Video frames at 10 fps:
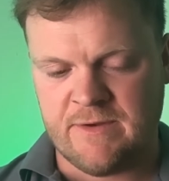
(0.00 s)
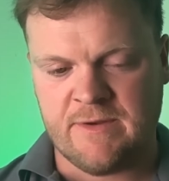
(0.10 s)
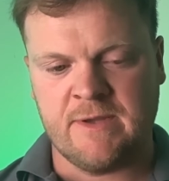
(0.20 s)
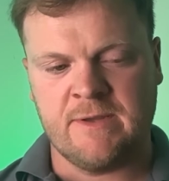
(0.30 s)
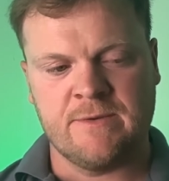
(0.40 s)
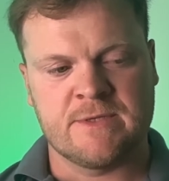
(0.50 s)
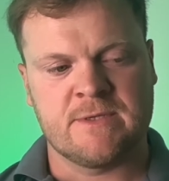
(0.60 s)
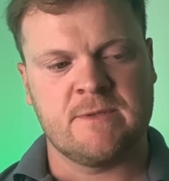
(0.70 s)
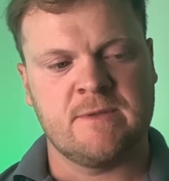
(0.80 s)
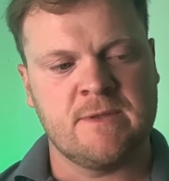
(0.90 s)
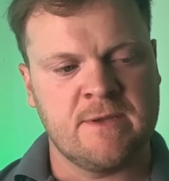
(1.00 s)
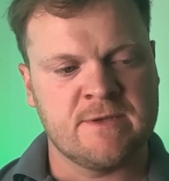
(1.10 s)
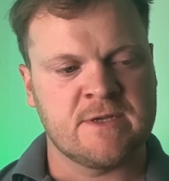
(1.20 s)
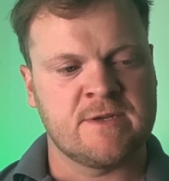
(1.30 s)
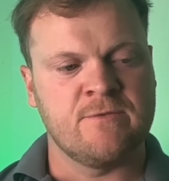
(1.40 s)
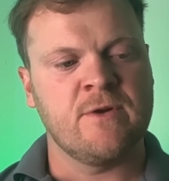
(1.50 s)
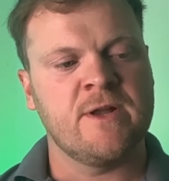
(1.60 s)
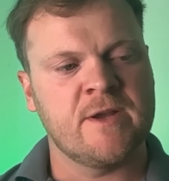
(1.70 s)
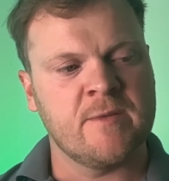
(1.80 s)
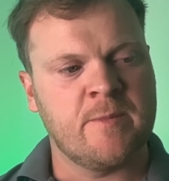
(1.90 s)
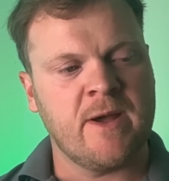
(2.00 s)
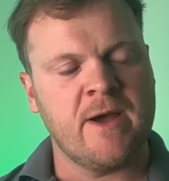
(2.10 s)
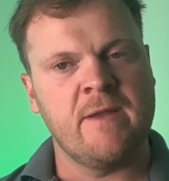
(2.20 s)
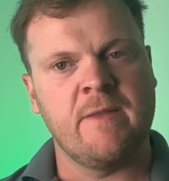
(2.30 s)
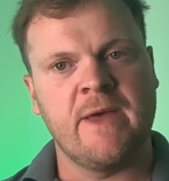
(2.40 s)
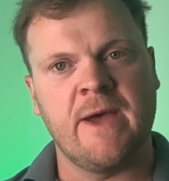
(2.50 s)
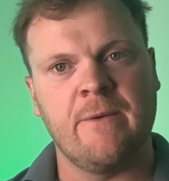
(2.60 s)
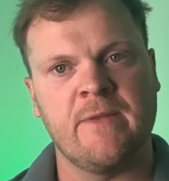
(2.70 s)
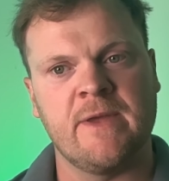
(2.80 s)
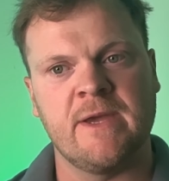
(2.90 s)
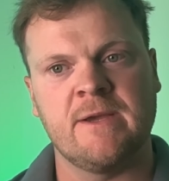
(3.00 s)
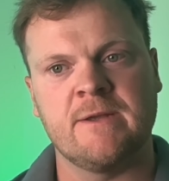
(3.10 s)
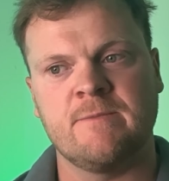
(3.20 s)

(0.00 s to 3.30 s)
And there's a really good part in there where they